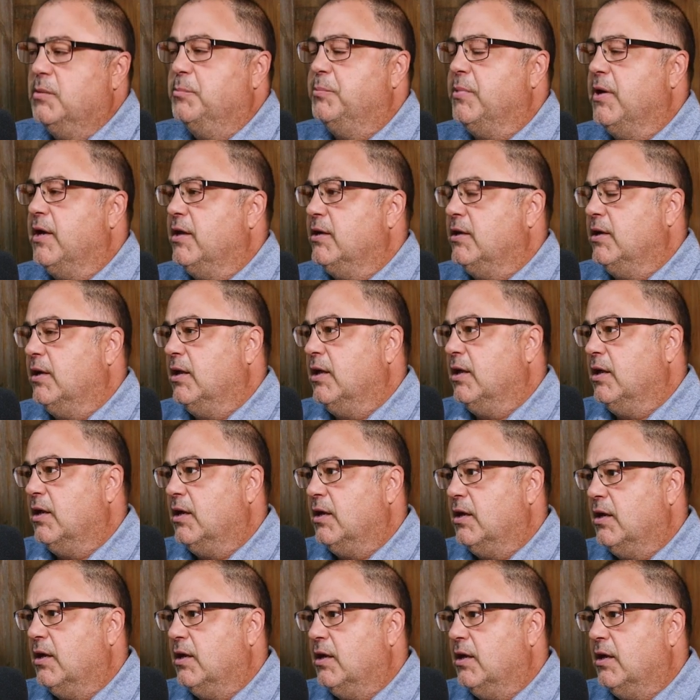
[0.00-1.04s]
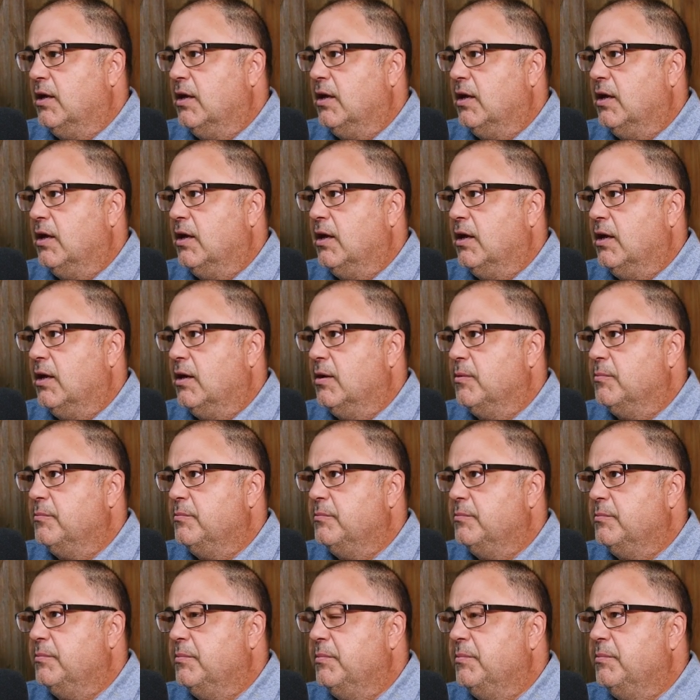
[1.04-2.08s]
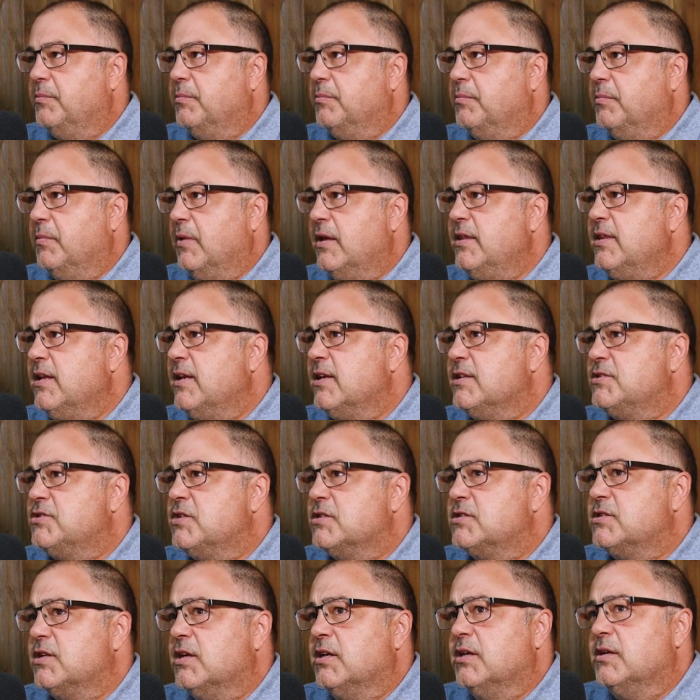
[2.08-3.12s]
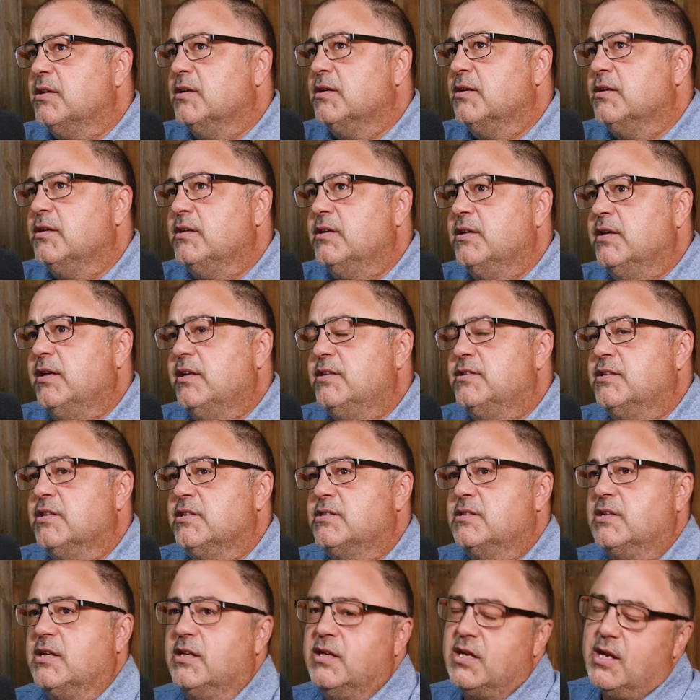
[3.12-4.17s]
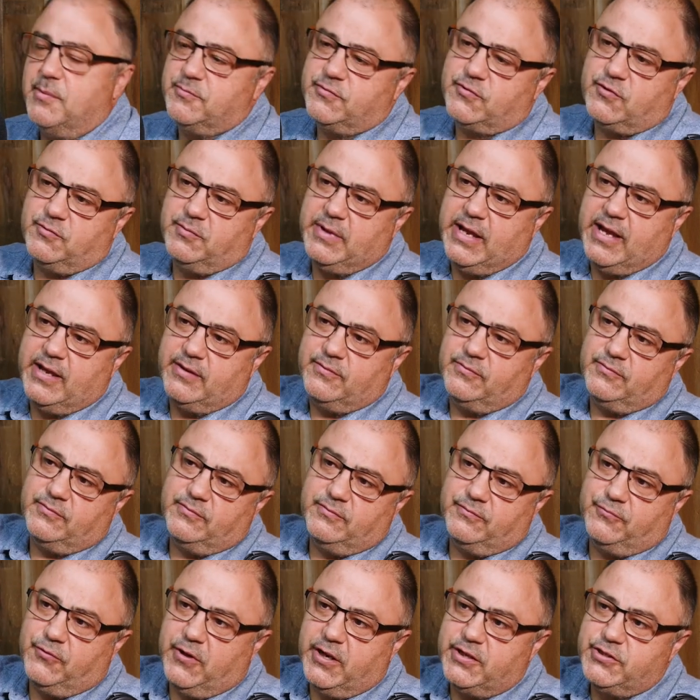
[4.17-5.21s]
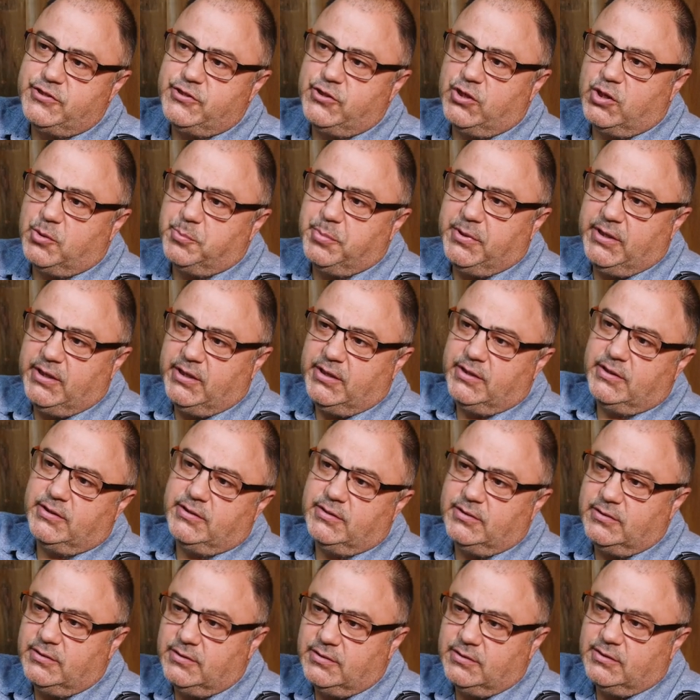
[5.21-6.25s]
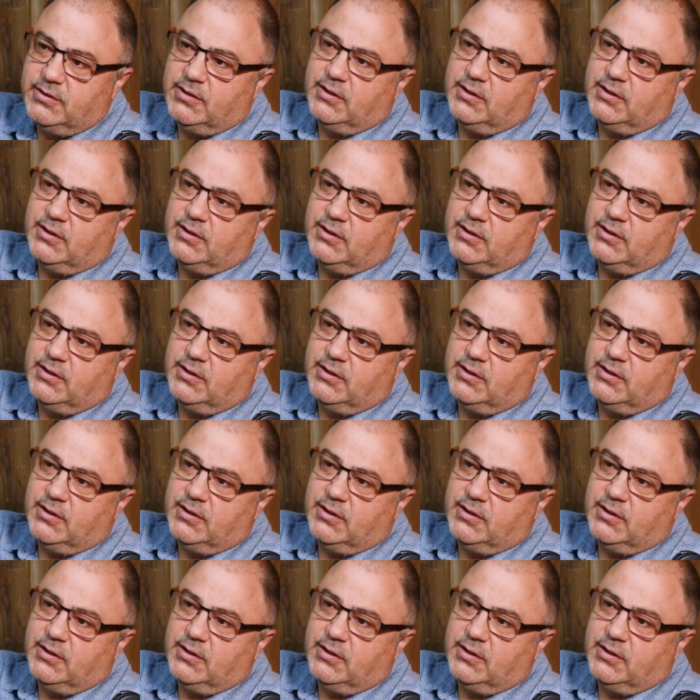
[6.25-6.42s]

But um, I think it's just a, it just comes from that French European,